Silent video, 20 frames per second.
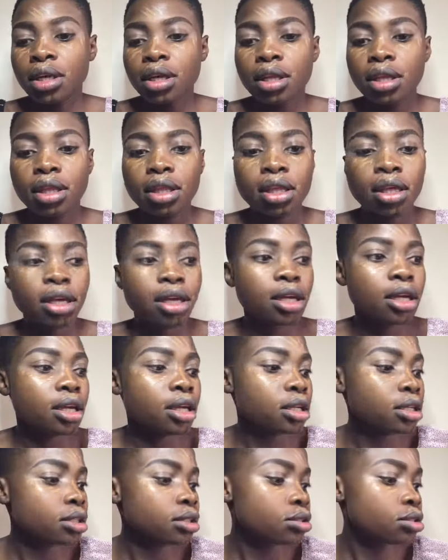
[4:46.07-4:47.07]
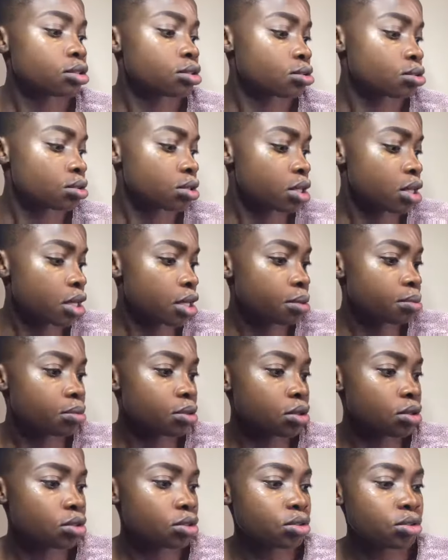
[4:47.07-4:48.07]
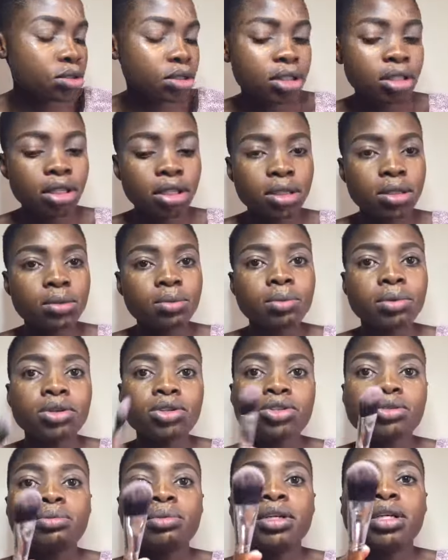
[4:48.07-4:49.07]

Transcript: And then today I'm not using a sponge,